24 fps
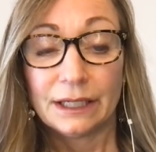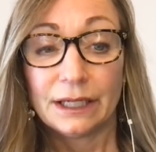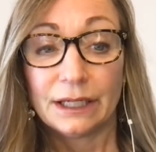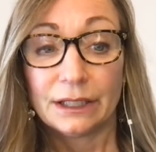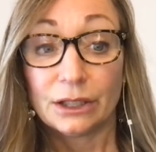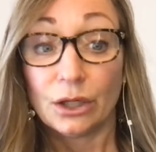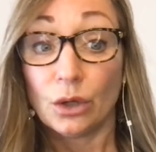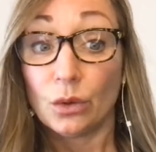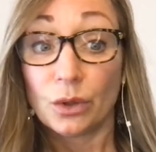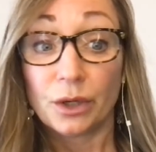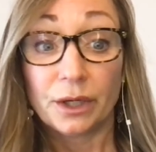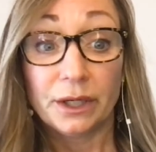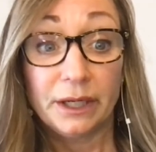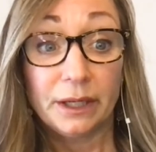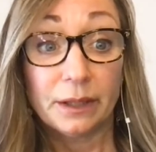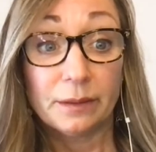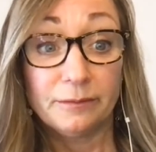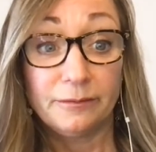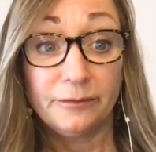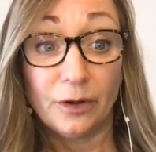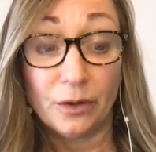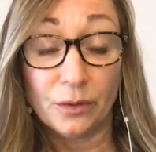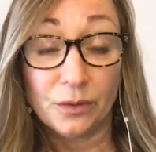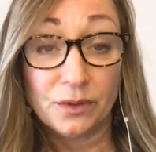lower income
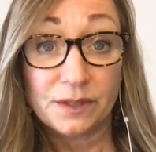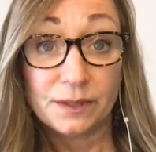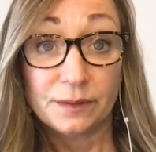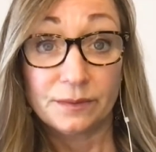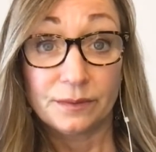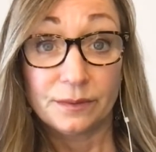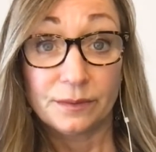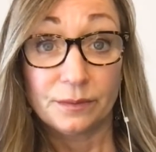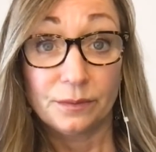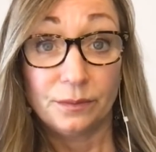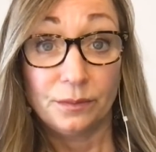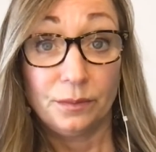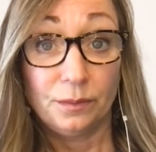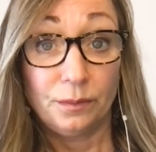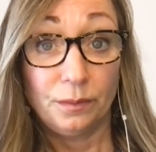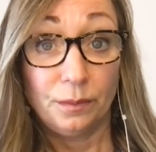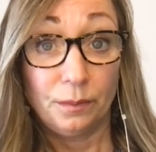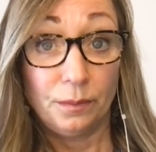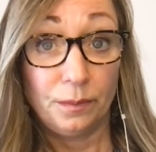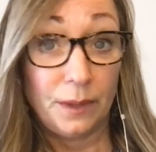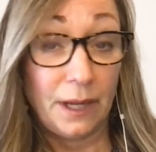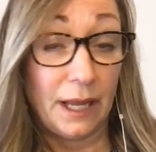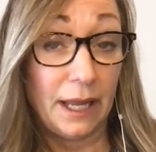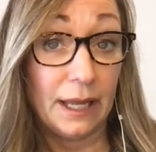folks
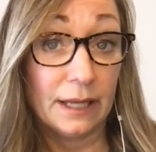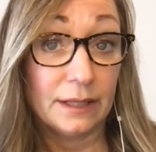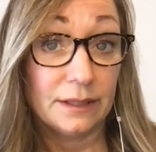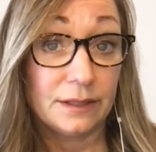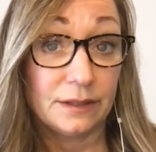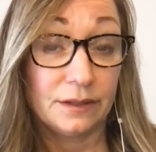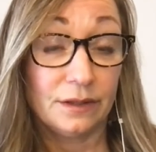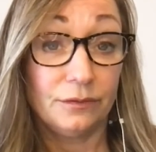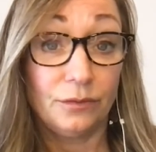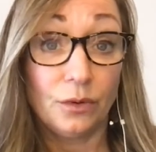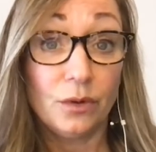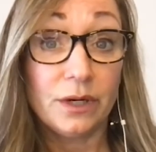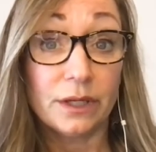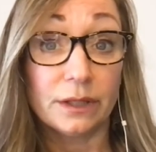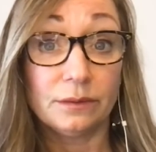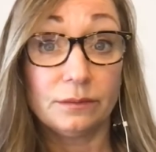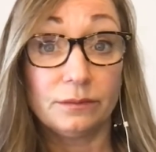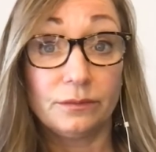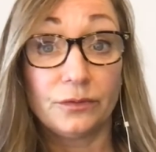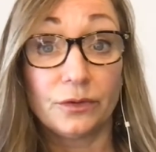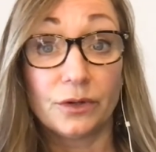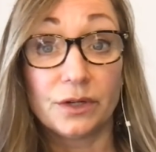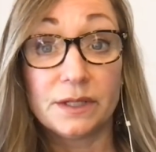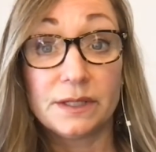can't afford it.
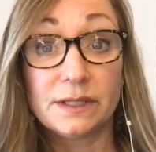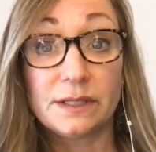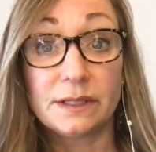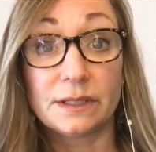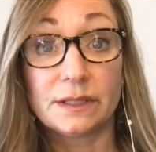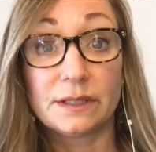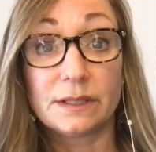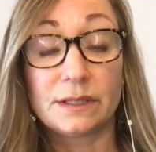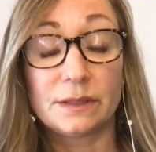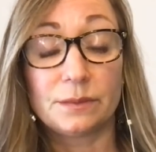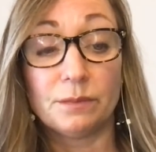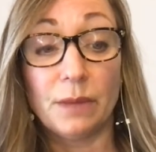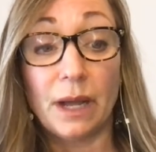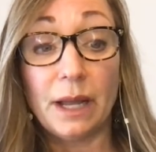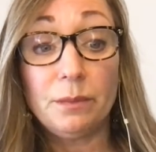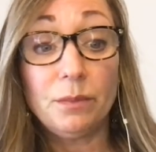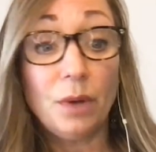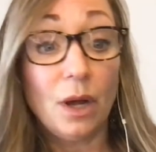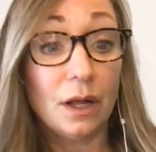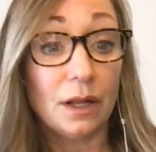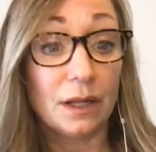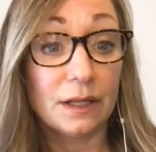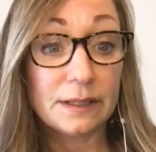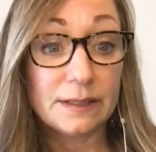For instance, my
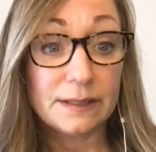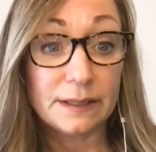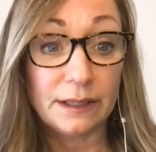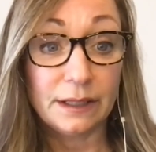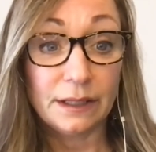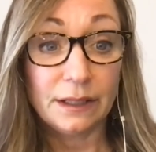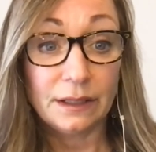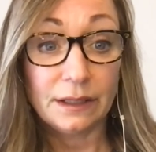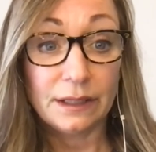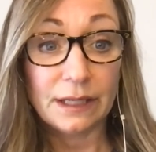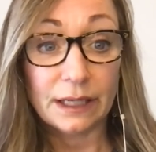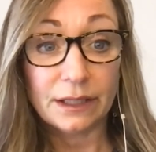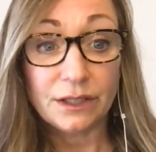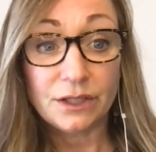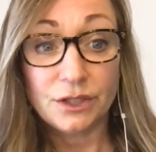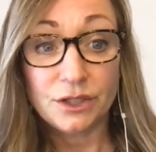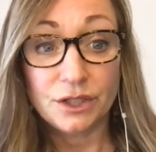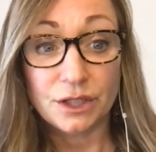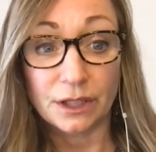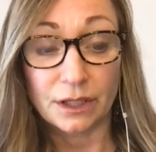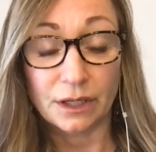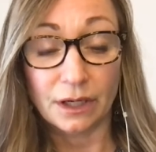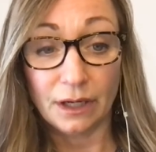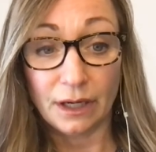policy next
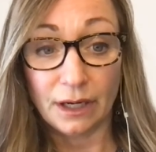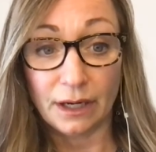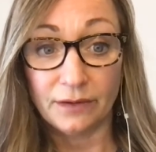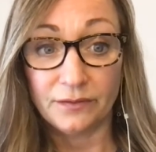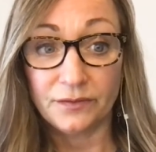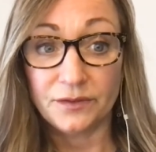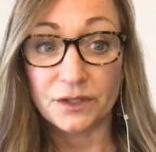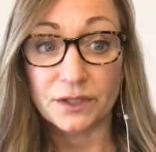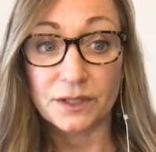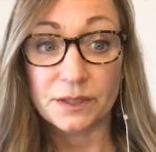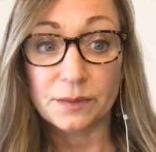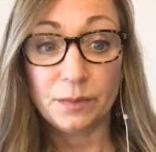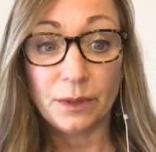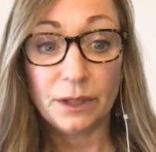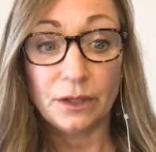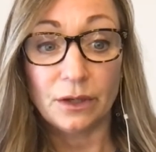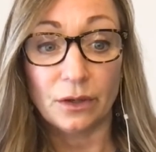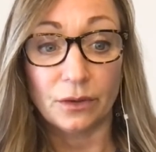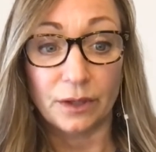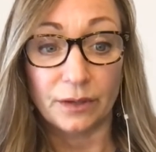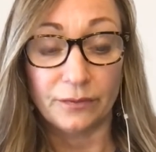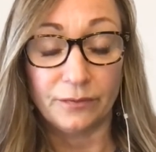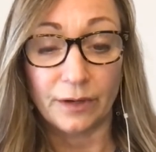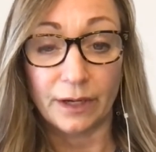year, I've just been
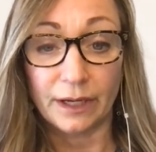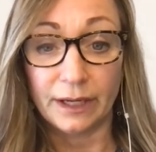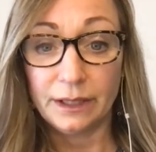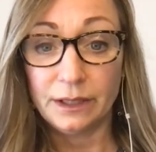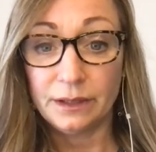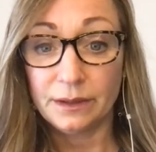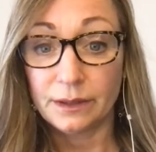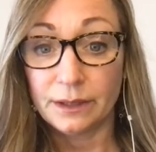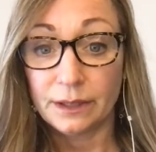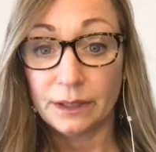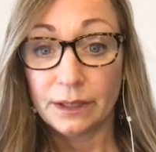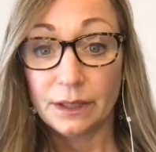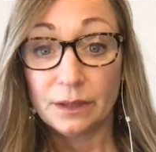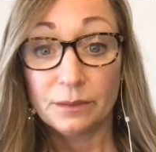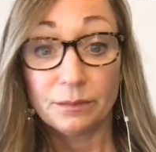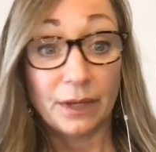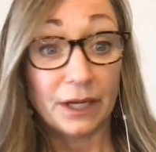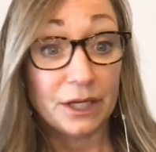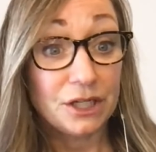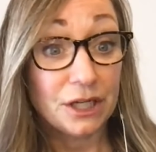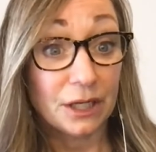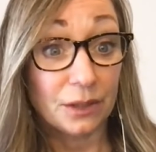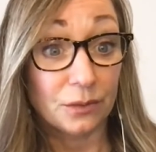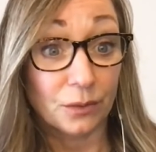notified by
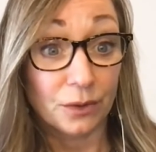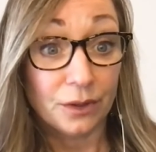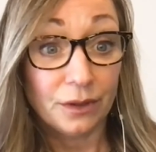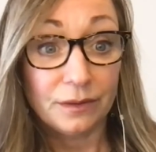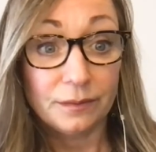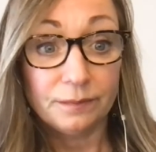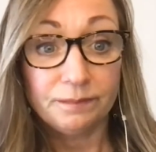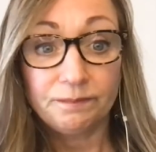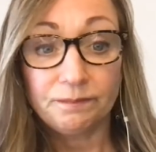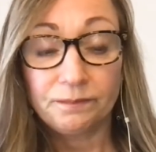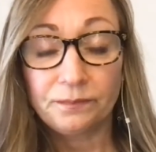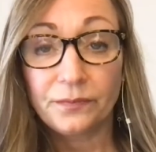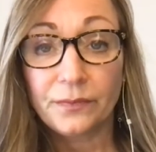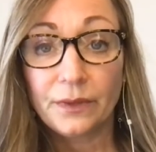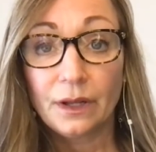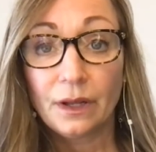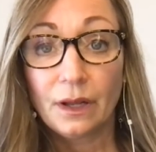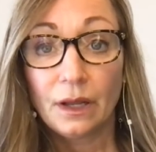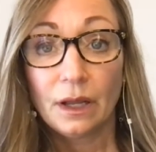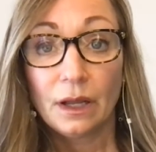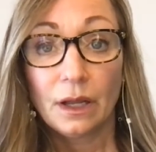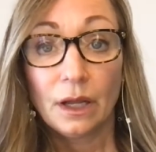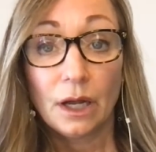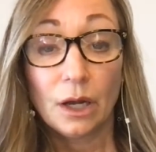Genworth,
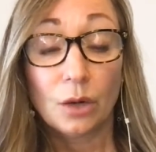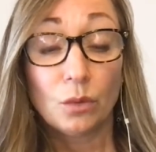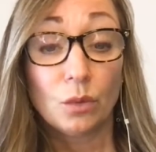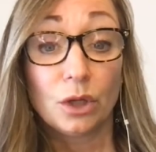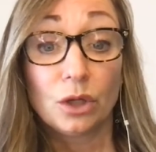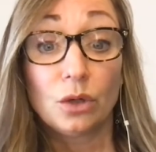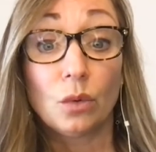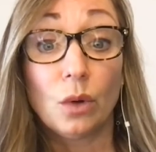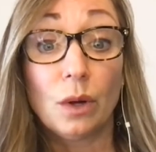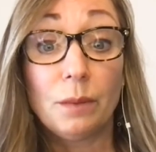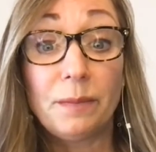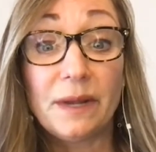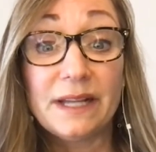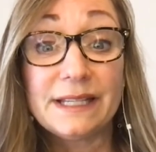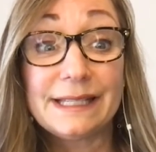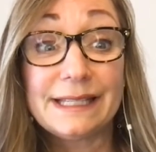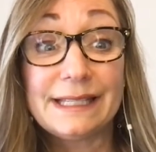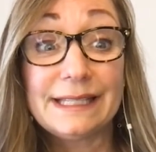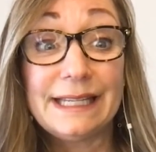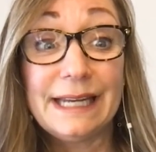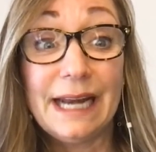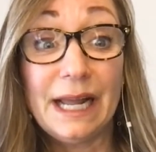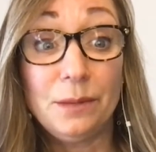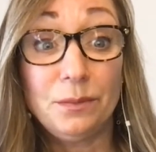will go up by
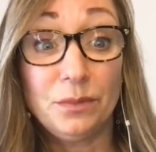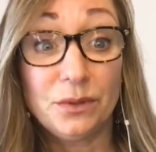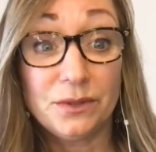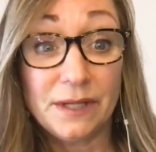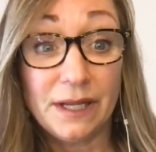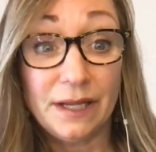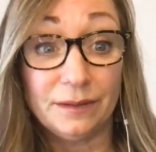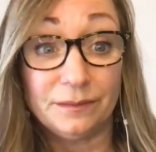69%.